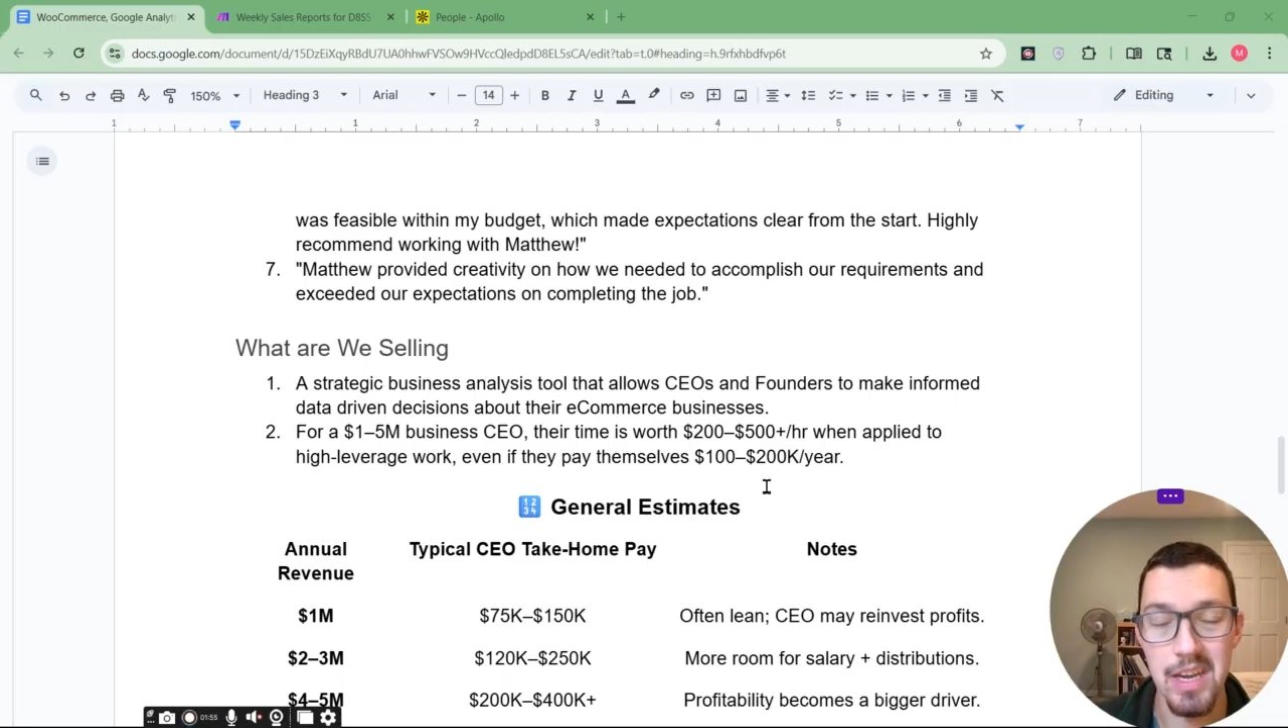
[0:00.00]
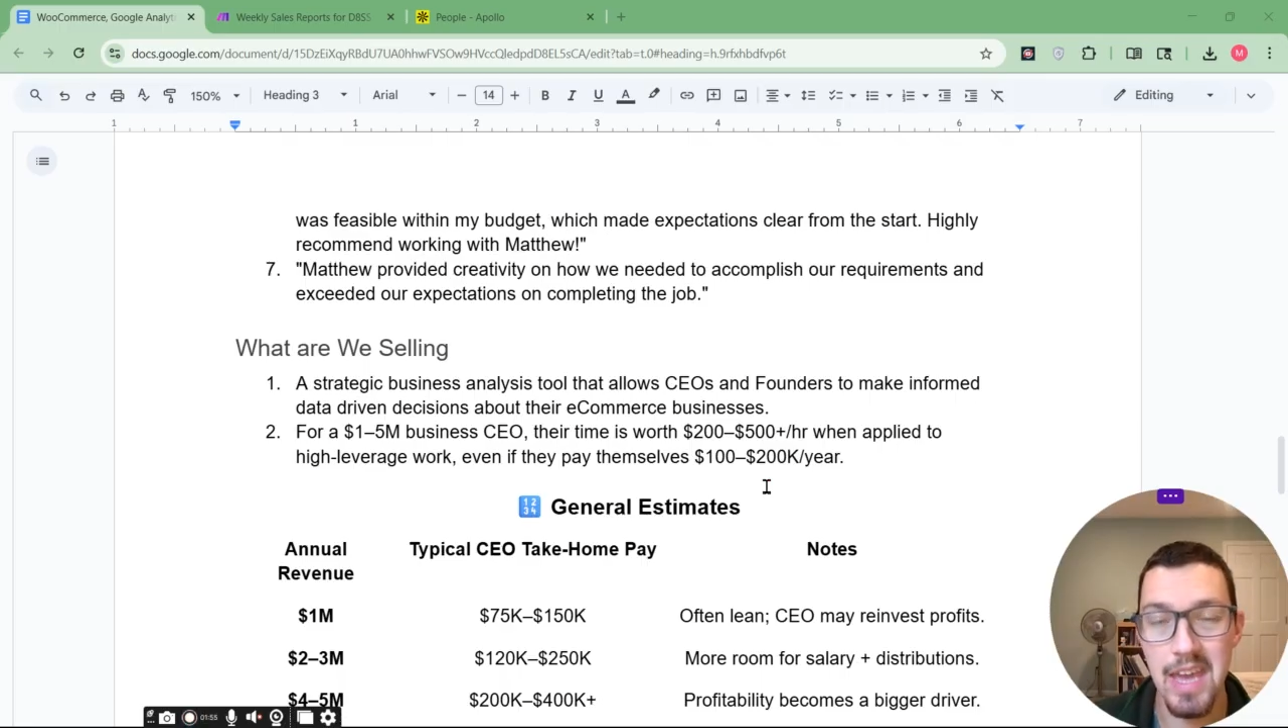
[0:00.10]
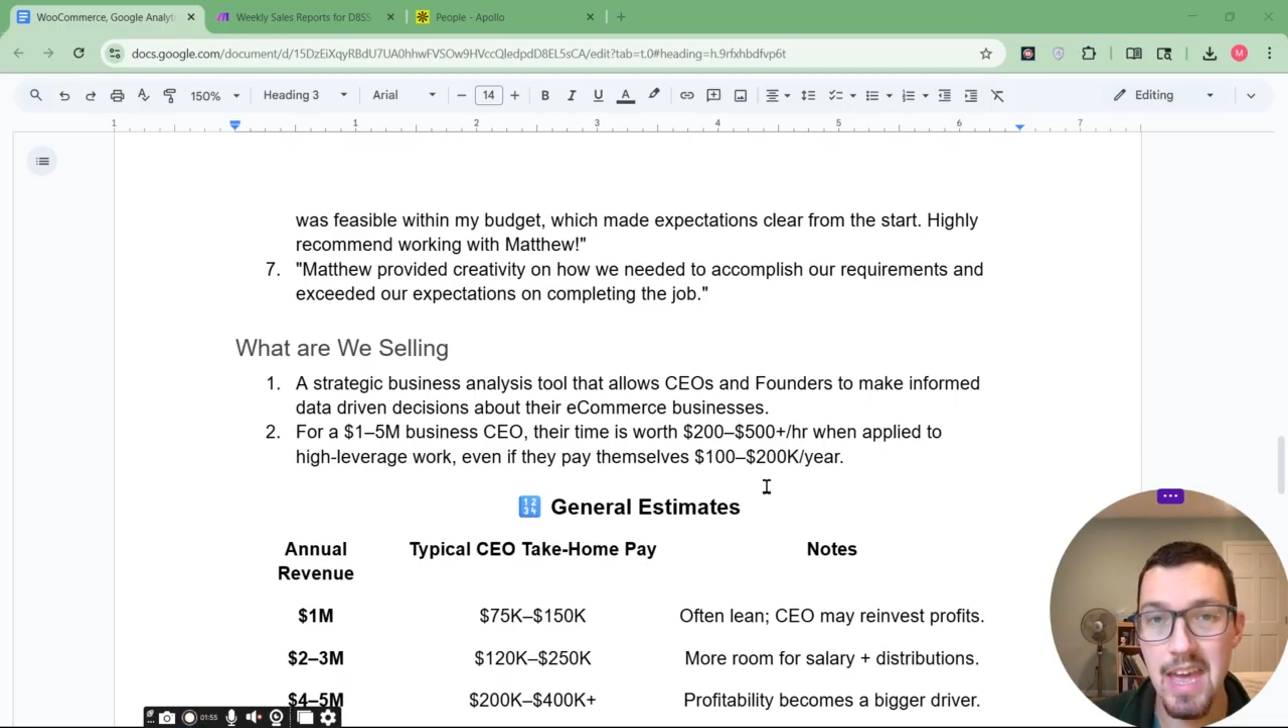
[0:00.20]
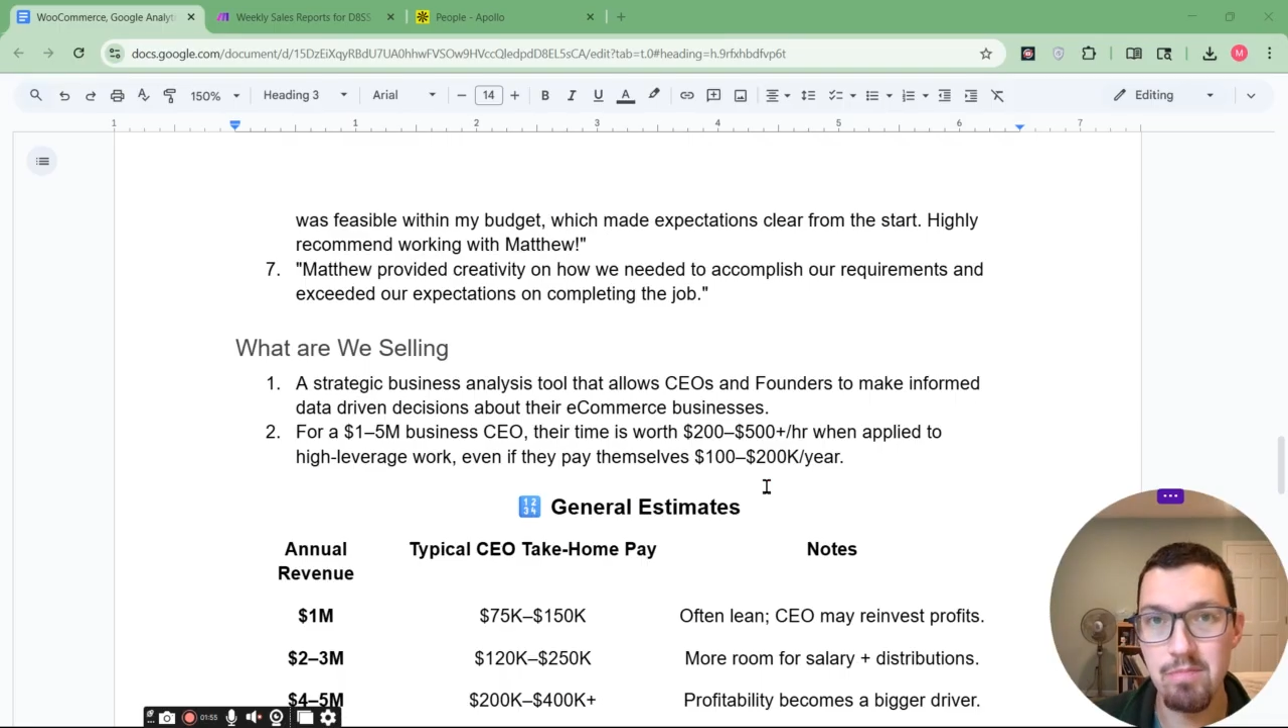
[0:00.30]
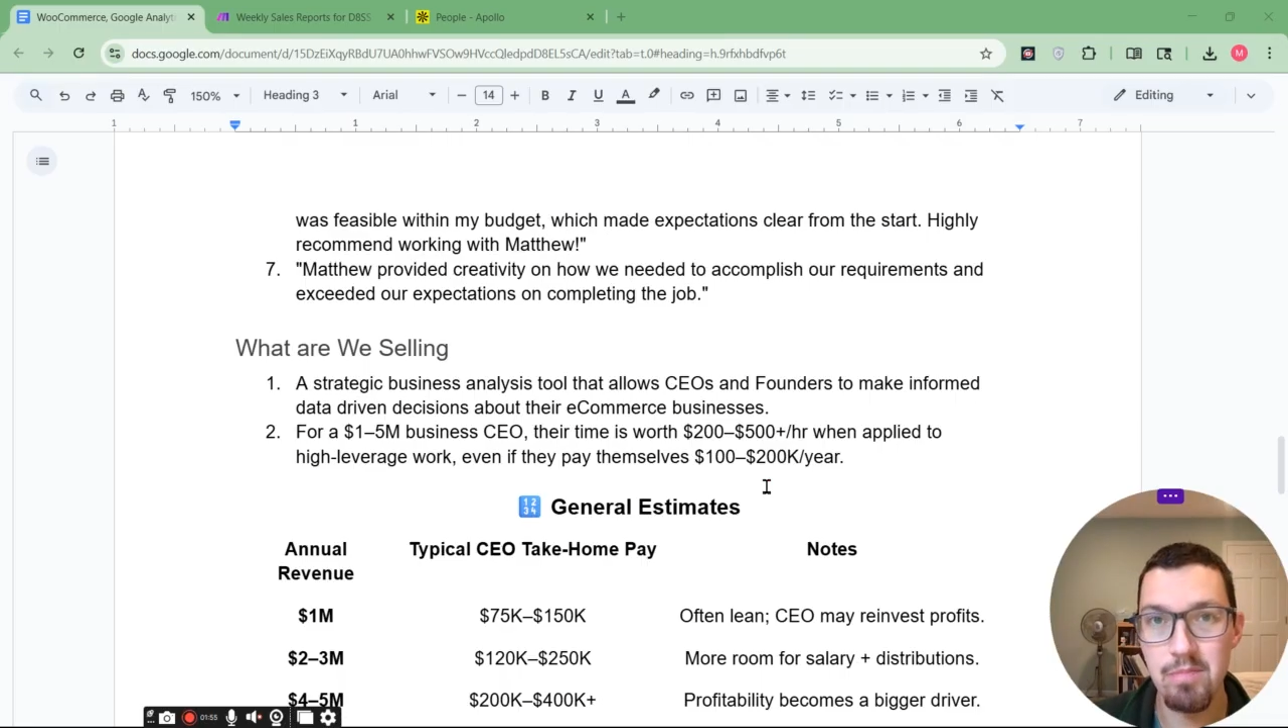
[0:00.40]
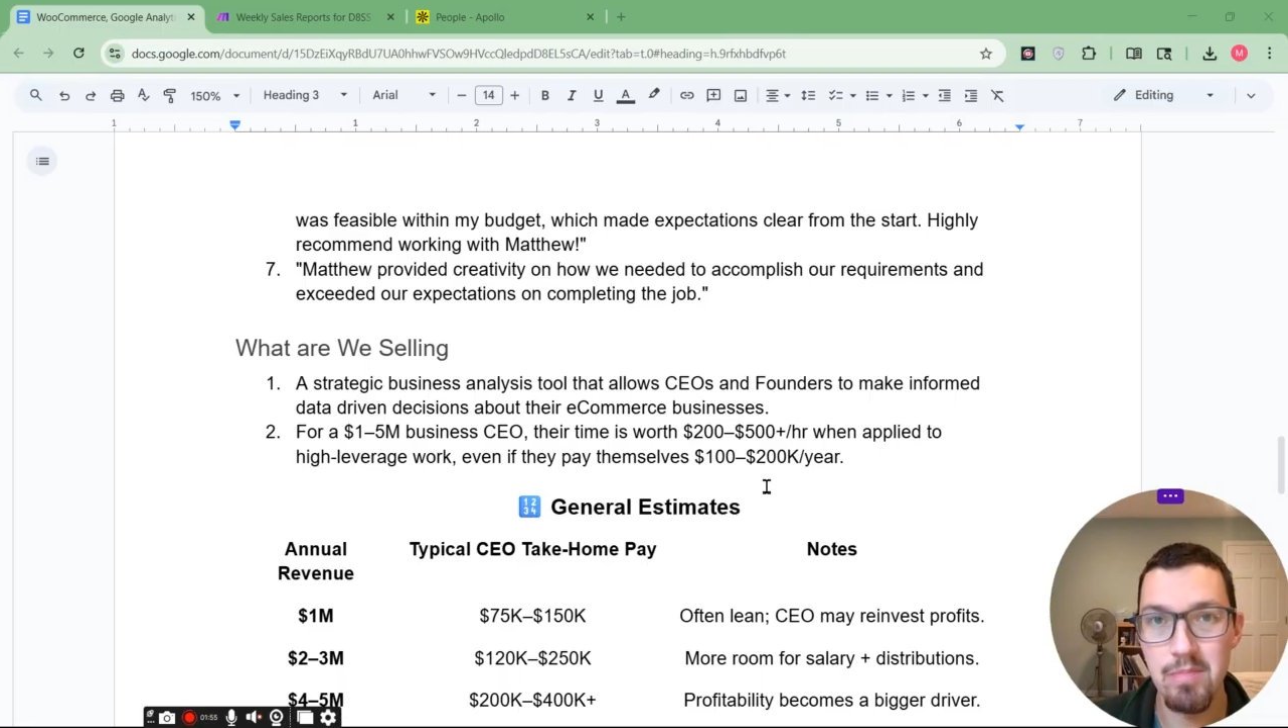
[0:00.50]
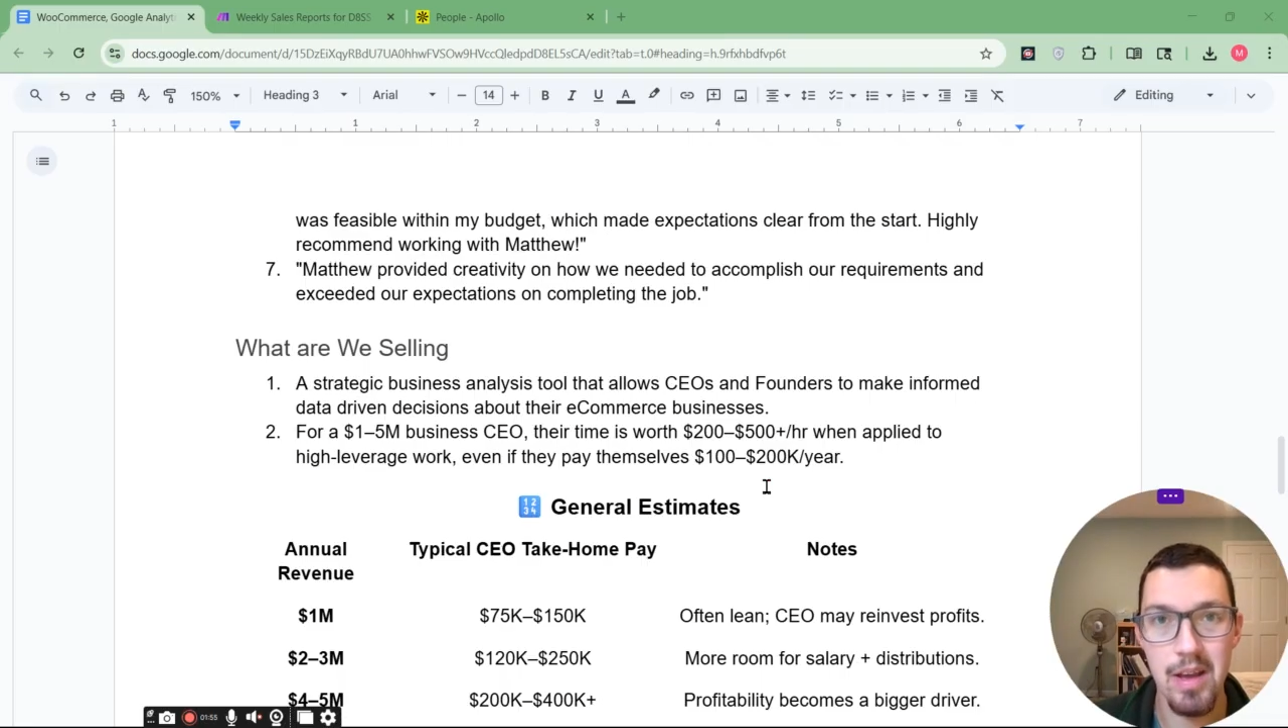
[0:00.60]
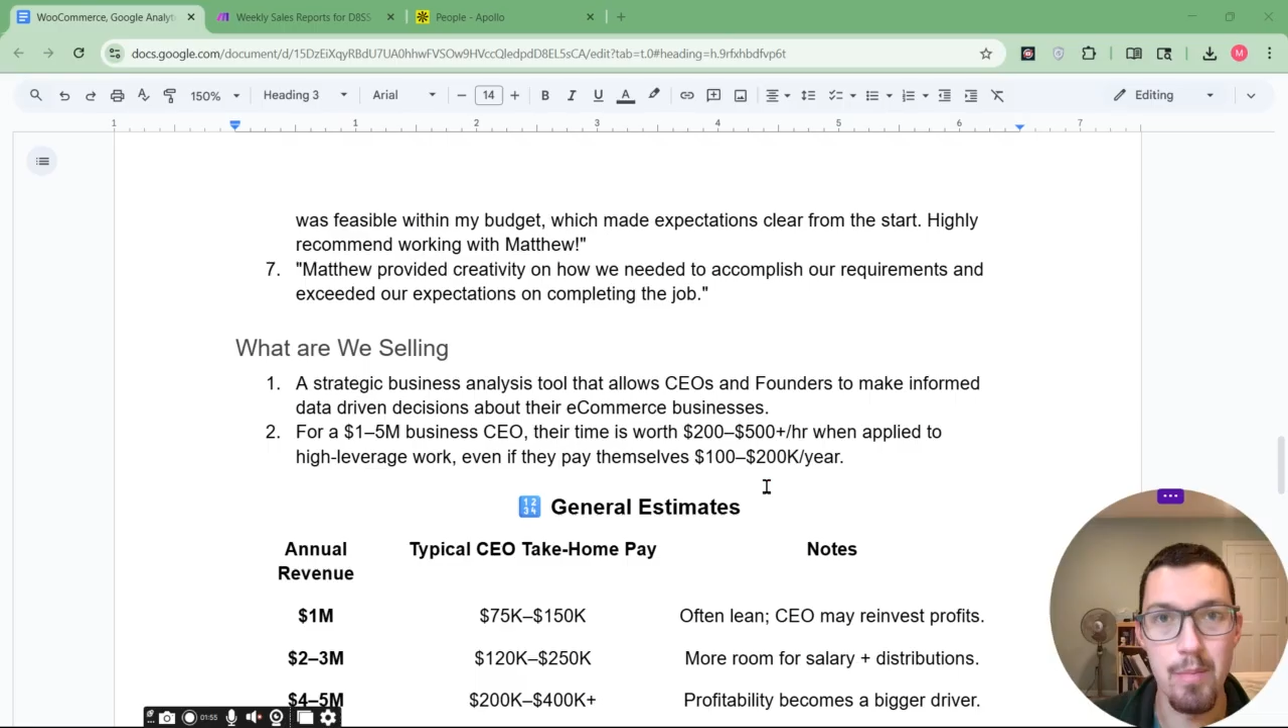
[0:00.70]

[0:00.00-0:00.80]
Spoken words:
And again,